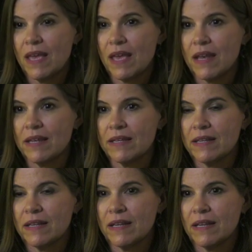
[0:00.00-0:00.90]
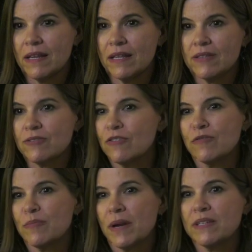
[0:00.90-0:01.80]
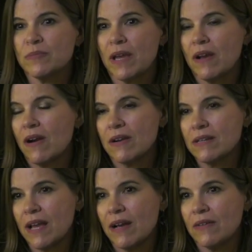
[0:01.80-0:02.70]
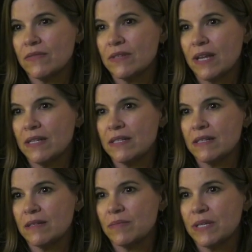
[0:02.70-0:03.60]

And it sort of breaks my heart now that I didn't,